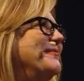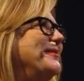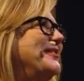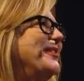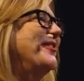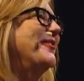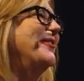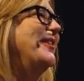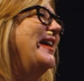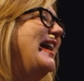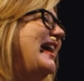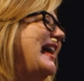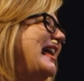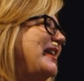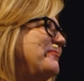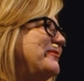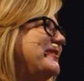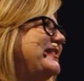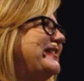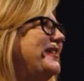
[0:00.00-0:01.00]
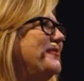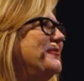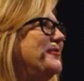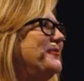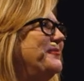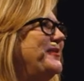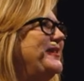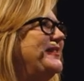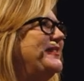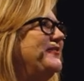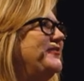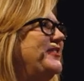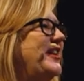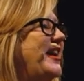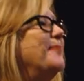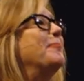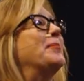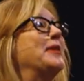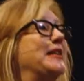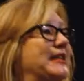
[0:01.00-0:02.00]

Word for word: So I don't want to say it was a waste of time, but